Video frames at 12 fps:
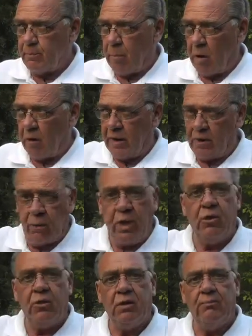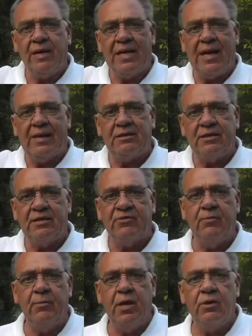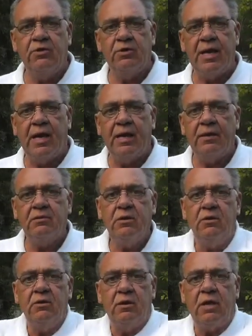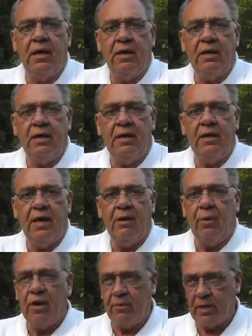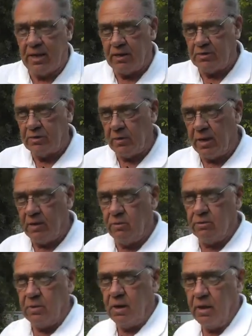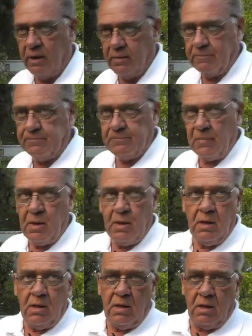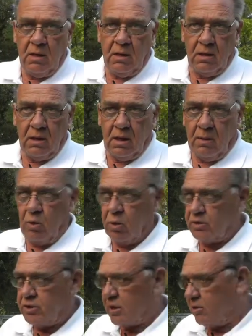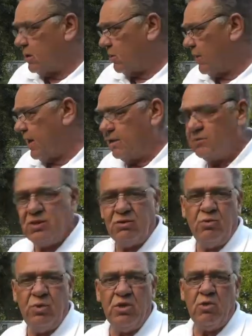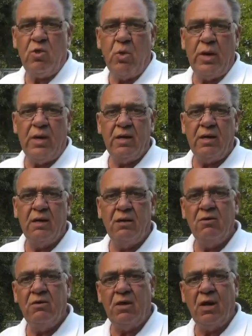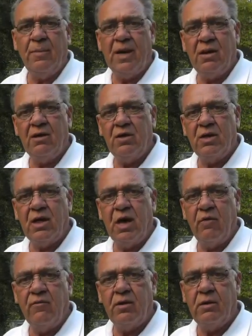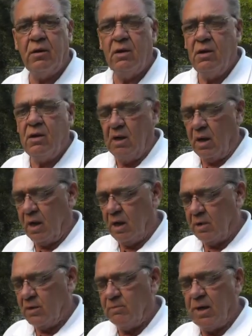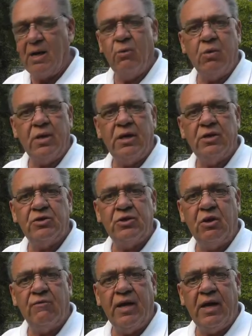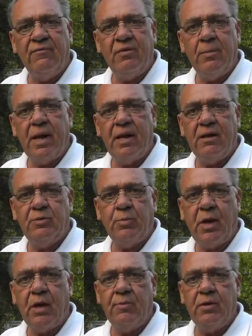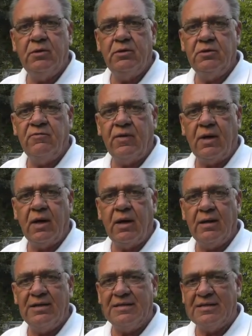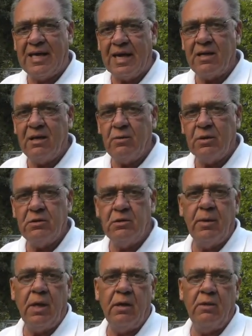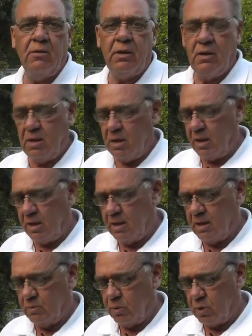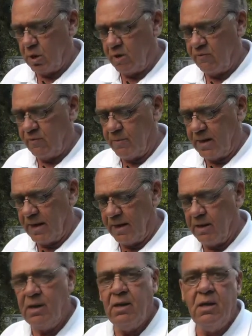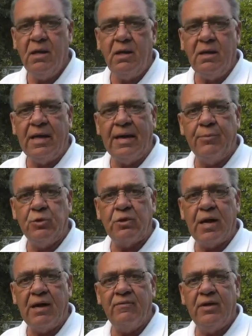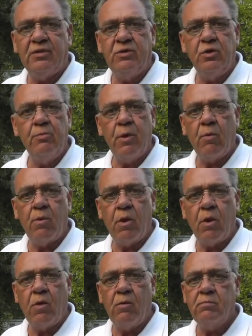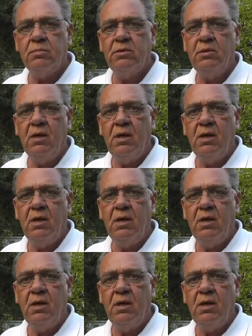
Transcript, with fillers: Parnell Road can be accessed from the other side, so you can get in that way without this road. Um, I'm going to show you around just real quick. You can come out and look it over. Uh, you might want to get a survey if you buy this property just to figure out exactly what you bought and we'll go from there. Gable Drive has two mobile homes.